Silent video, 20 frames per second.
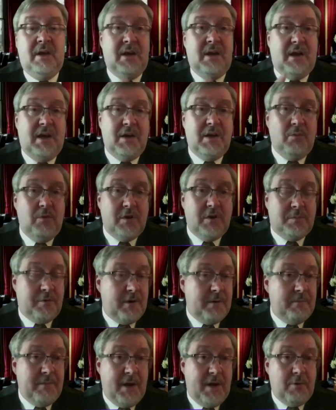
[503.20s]
I work
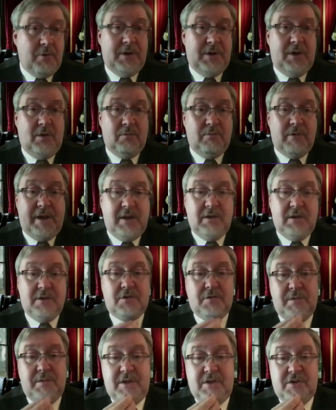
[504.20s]
primarily on
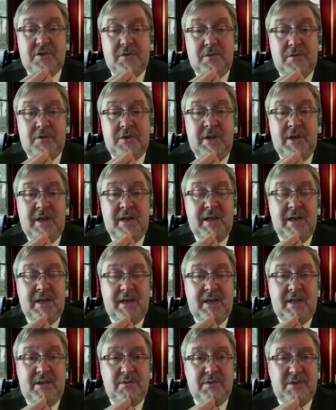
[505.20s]
regulatory issues,
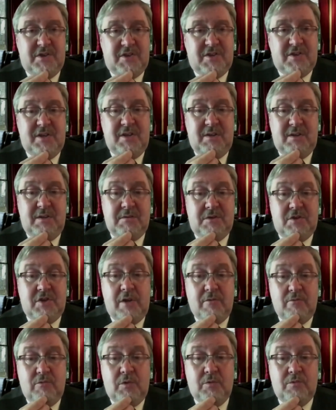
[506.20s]
and there is still a
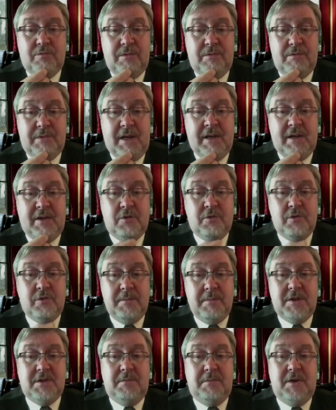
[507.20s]
general
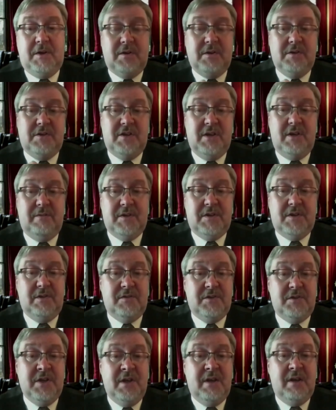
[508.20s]
agreement among
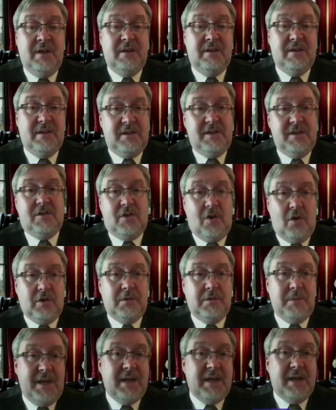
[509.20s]
conservatives that the
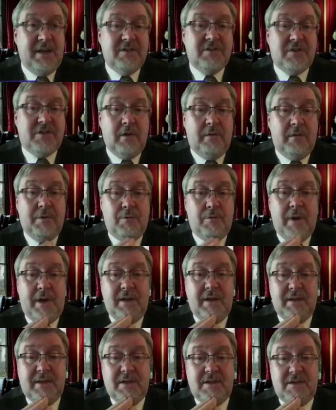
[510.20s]
economy is
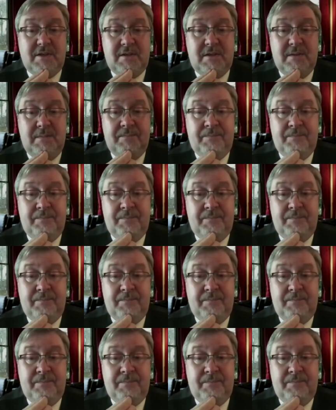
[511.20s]
overregulated.